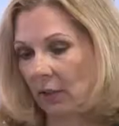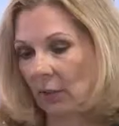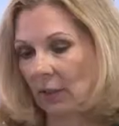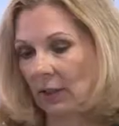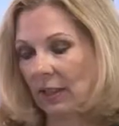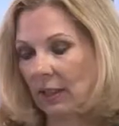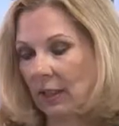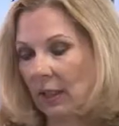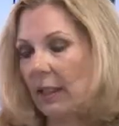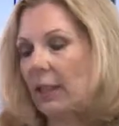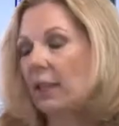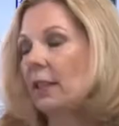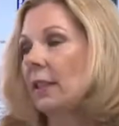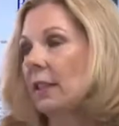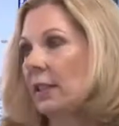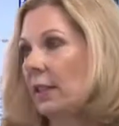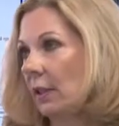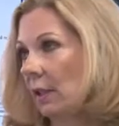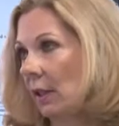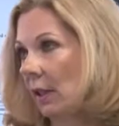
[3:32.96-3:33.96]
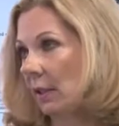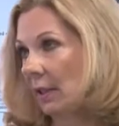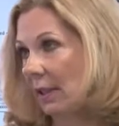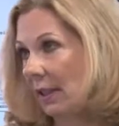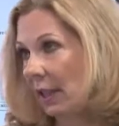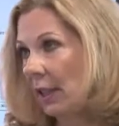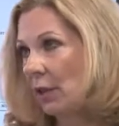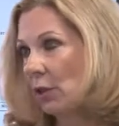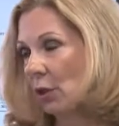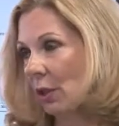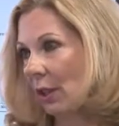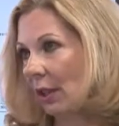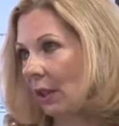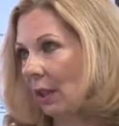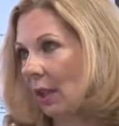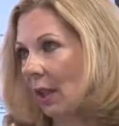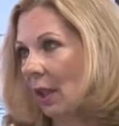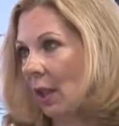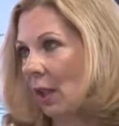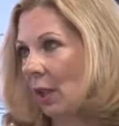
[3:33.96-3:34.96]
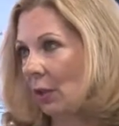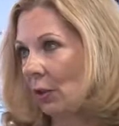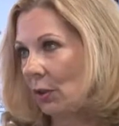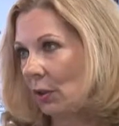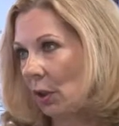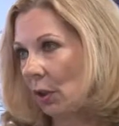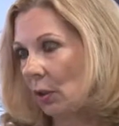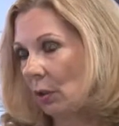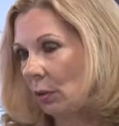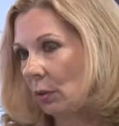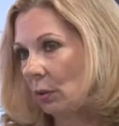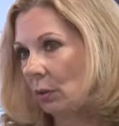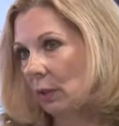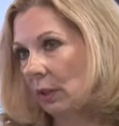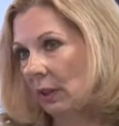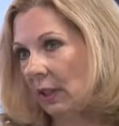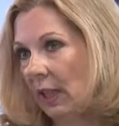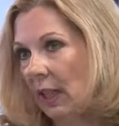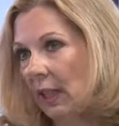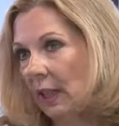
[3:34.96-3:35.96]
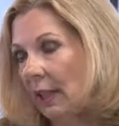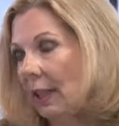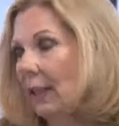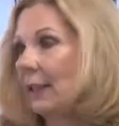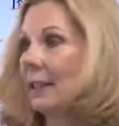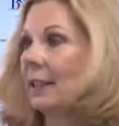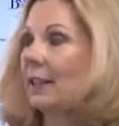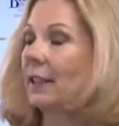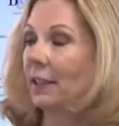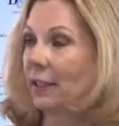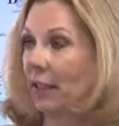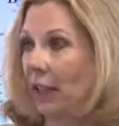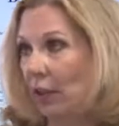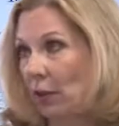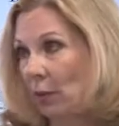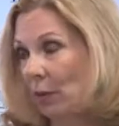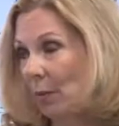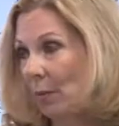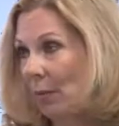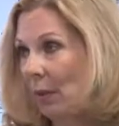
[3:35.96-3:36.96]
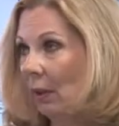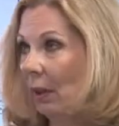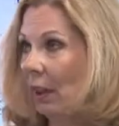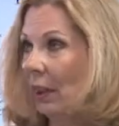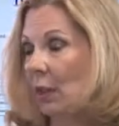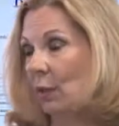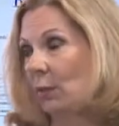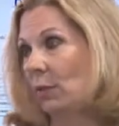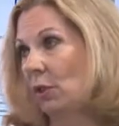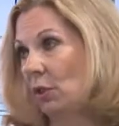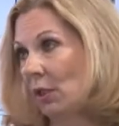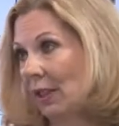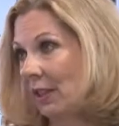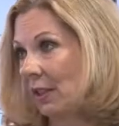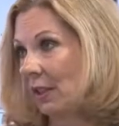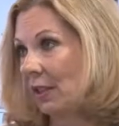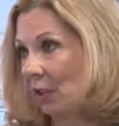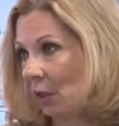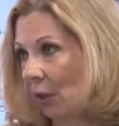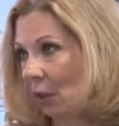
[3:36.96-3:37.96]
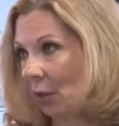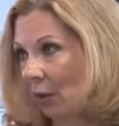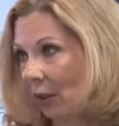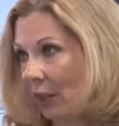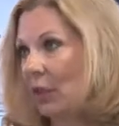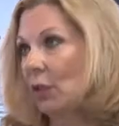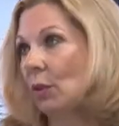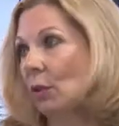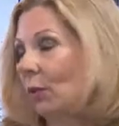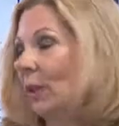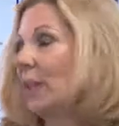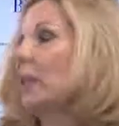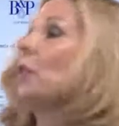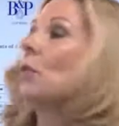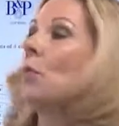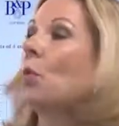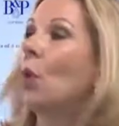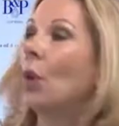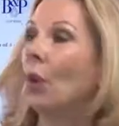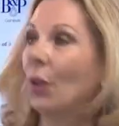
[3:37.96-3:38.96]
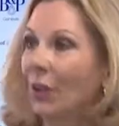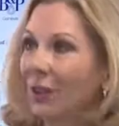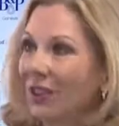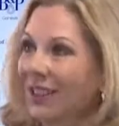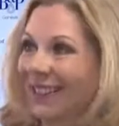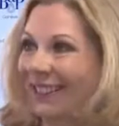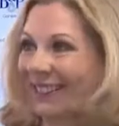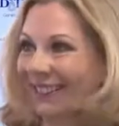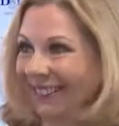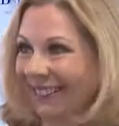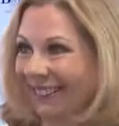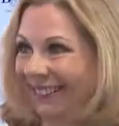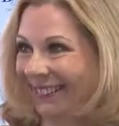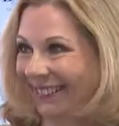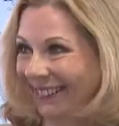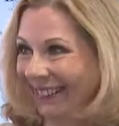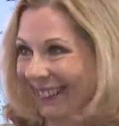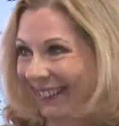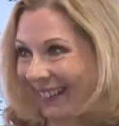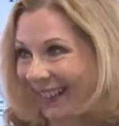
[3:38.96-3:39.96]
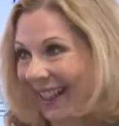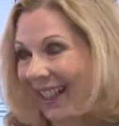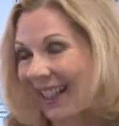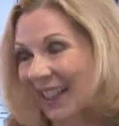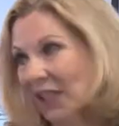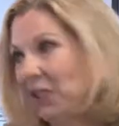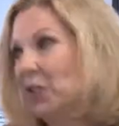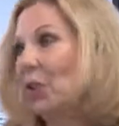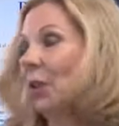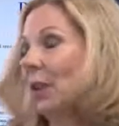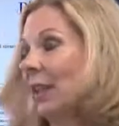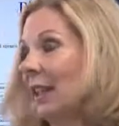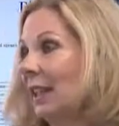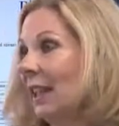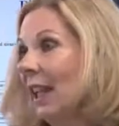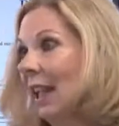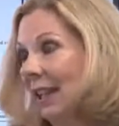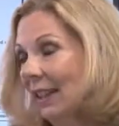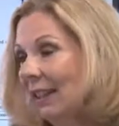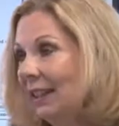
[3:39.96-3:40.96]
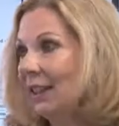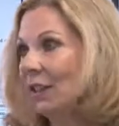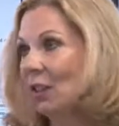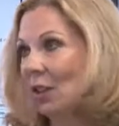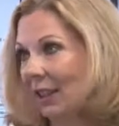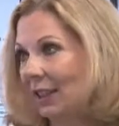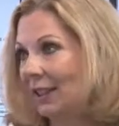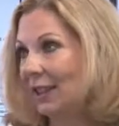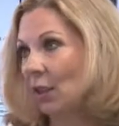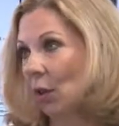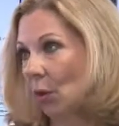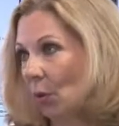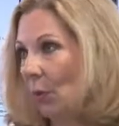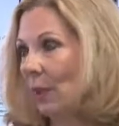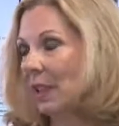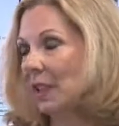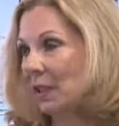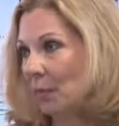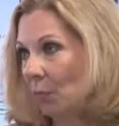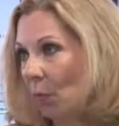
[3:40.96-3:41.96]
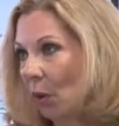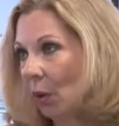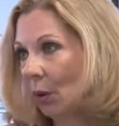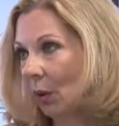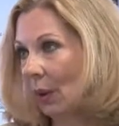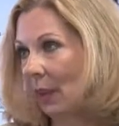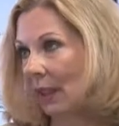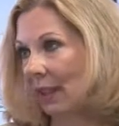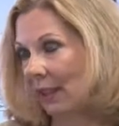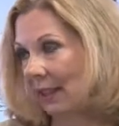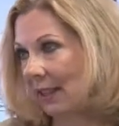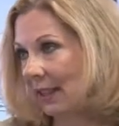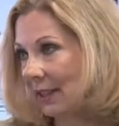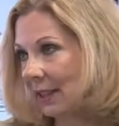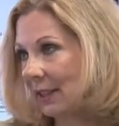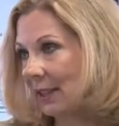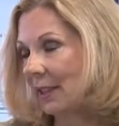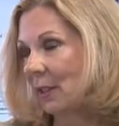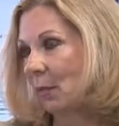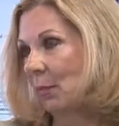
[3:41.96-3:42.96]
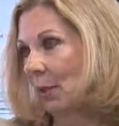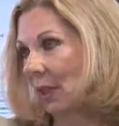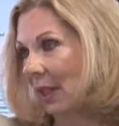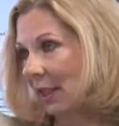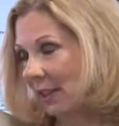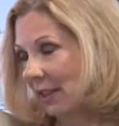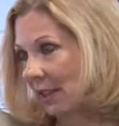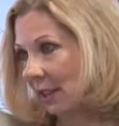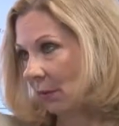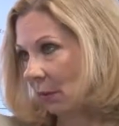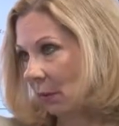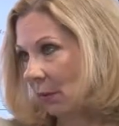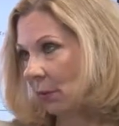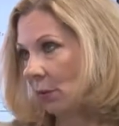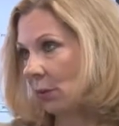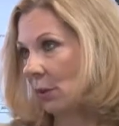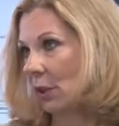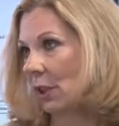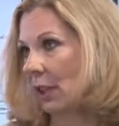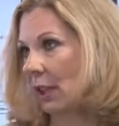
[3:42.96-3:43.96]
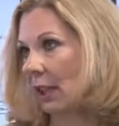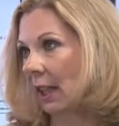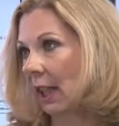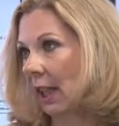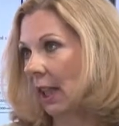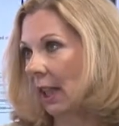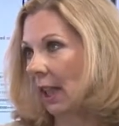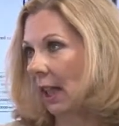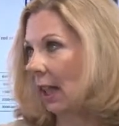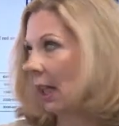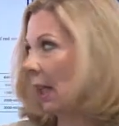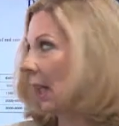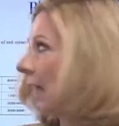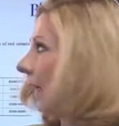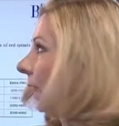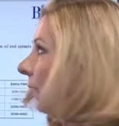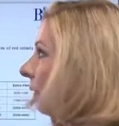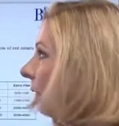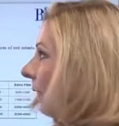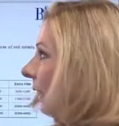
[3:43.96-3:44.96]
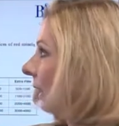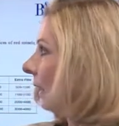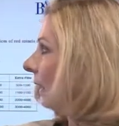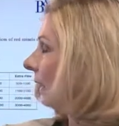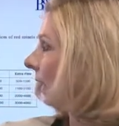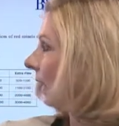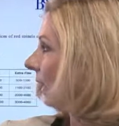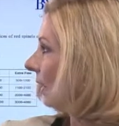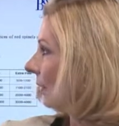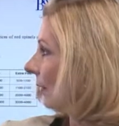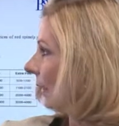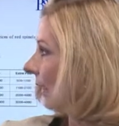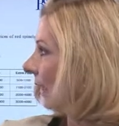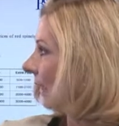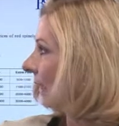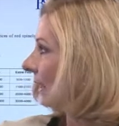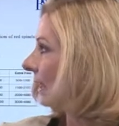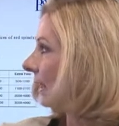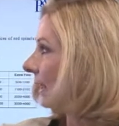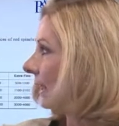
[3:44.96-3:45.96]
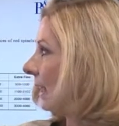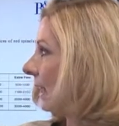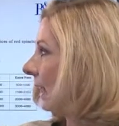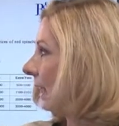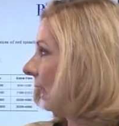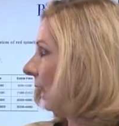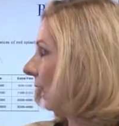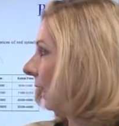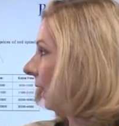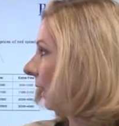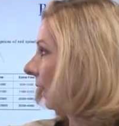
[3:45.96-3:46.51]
crystallization. So yeah, it's desirable, as we just saw it already was. And it gets always more, and this is the price evolution. And as we can see